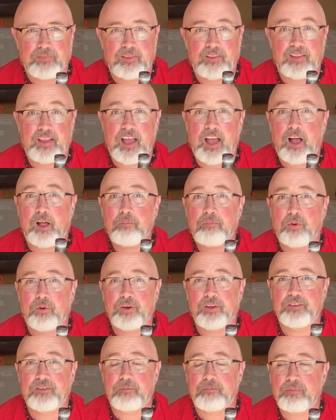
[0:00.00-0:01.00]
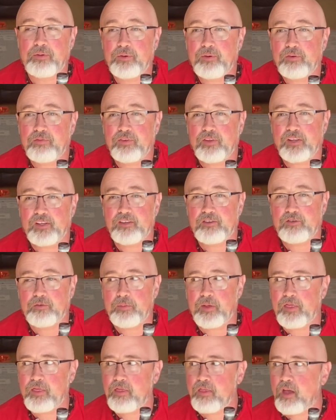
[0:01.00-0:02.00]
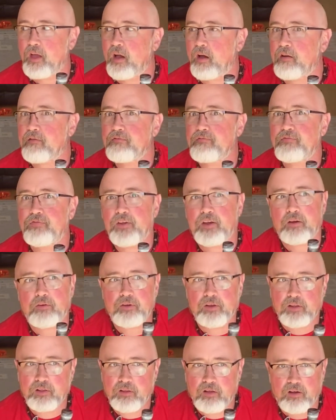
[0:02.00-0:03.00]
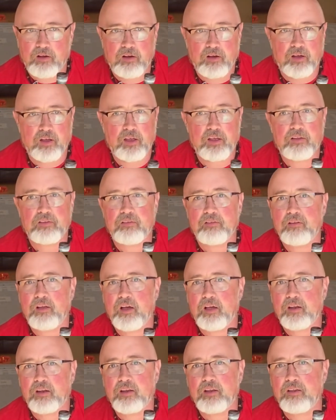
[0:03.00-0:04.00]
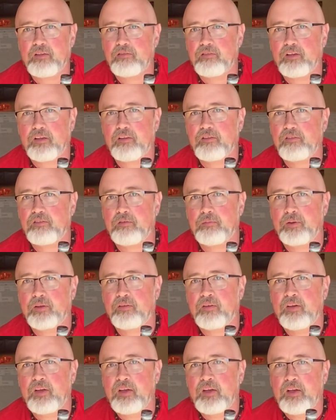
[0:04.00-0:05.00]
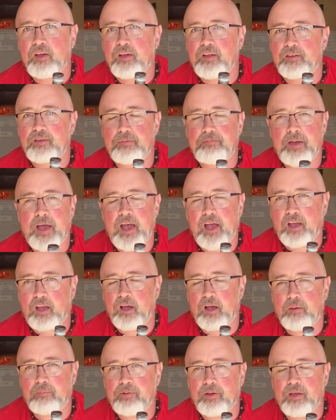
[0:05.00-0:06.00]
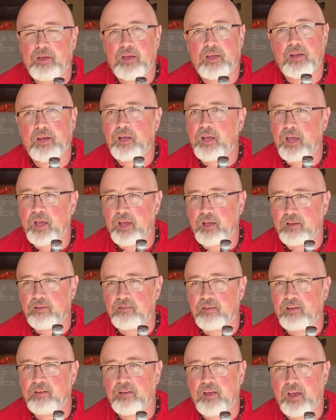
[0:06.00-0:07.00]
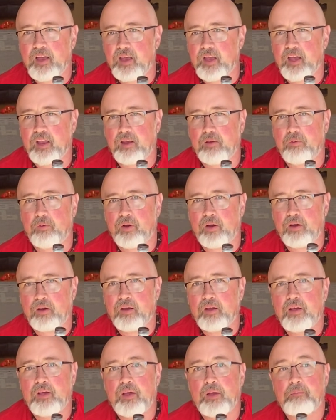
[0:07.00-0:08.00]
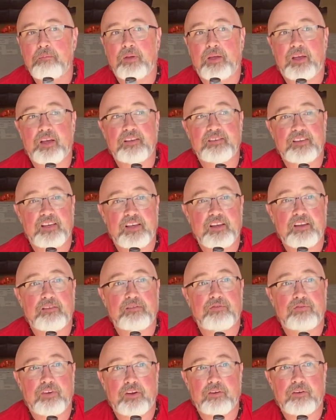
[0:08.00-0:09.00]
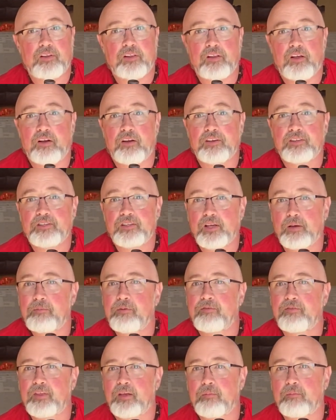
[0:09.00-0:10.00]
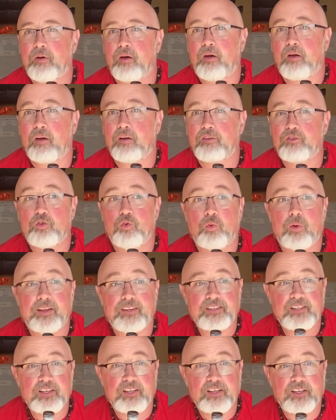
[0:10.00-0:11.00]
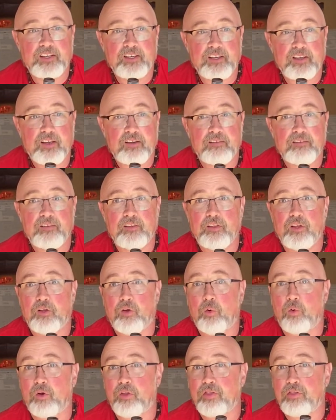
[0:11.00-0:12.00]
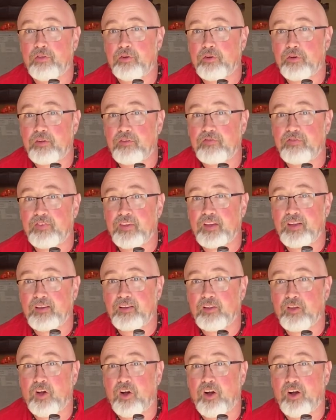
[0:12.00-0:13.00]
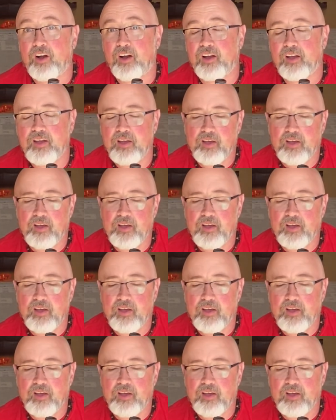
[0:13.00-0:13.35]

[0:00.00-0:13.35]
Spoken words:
The Alphorn is a beautiful instrument. They are very long. It's not an easy instrument to pack up in a case and take anywhere because it is very long. Some of them are 20 or 30 feet long.